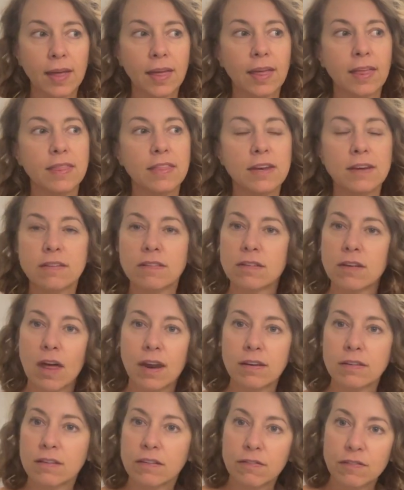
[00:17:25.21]
then it's
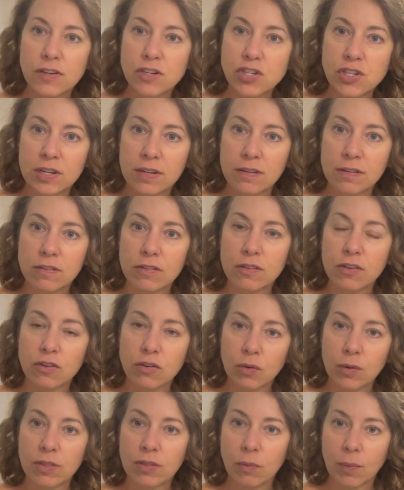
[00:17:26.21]
not as efficient to
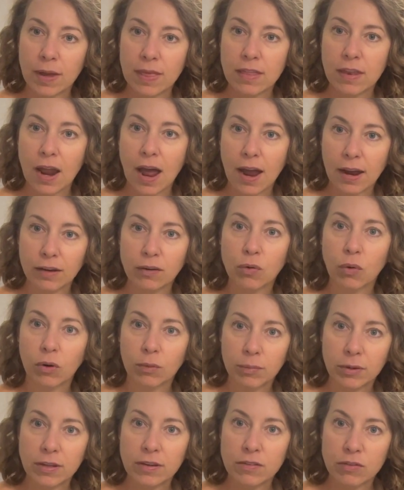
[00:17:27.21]
do it the way that I
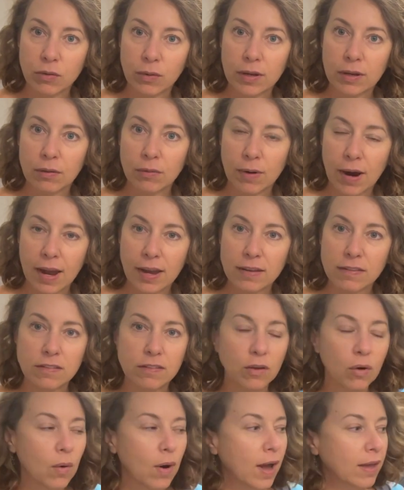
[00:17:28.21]
normally do it, right?
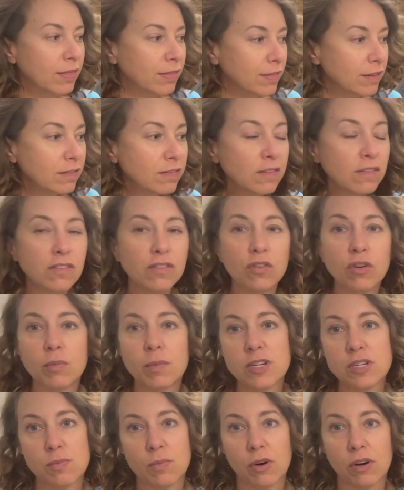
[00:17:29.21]
So this is so
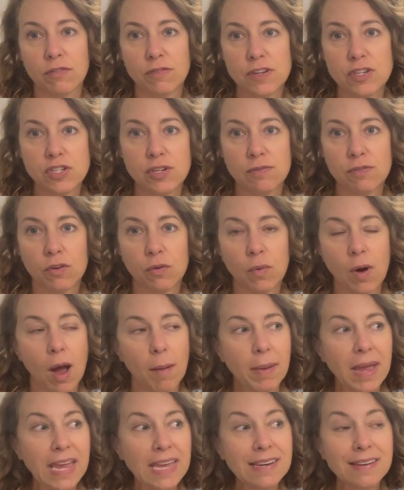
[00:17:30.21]
much more efficient for
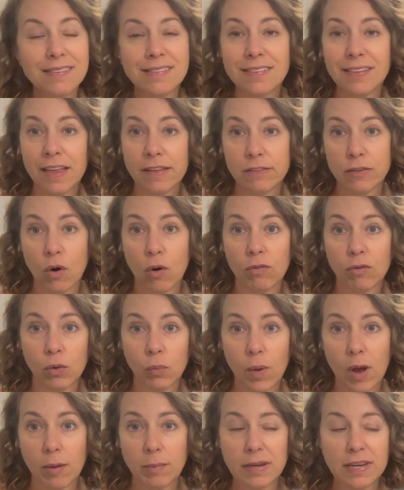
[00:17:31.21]
Rob, and it's less
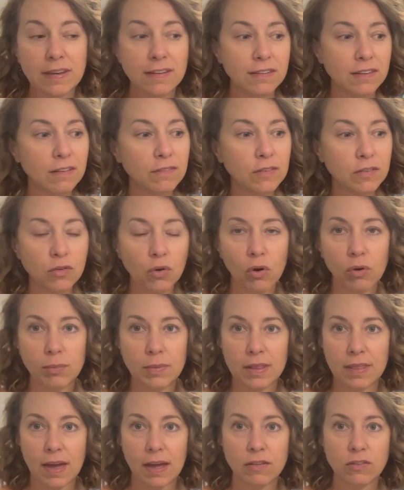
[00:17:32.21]
overwhelming. He's even told
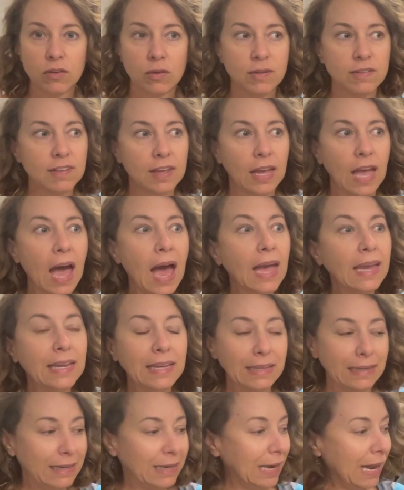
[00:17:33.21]
me that too. It's like, I
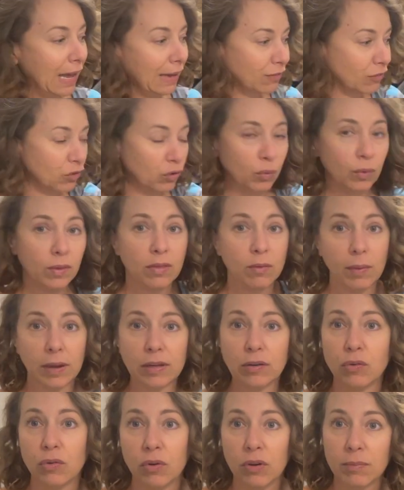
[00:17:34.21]
cannot do it the way
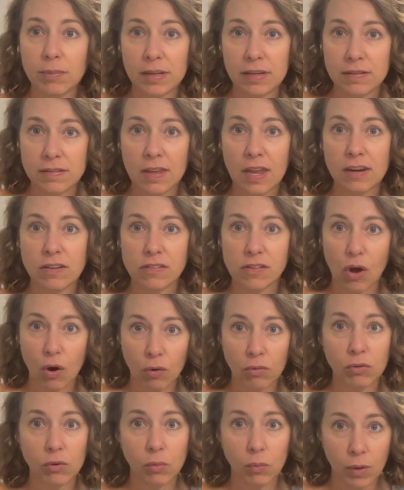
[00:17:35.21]
you do it because that is
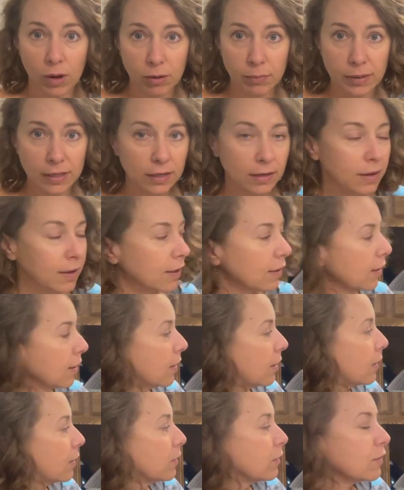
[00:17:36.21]
overwhelming.
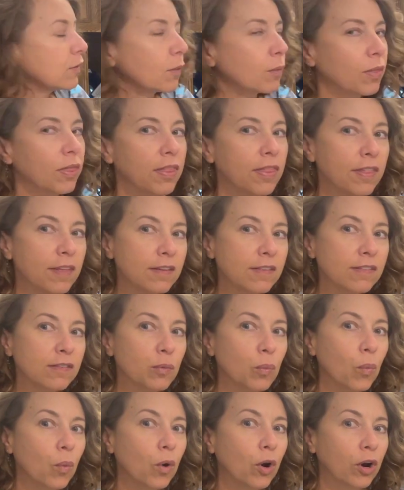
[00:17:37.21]
So
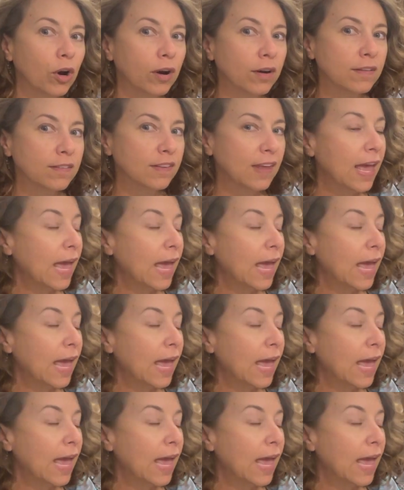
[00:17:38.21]
this works.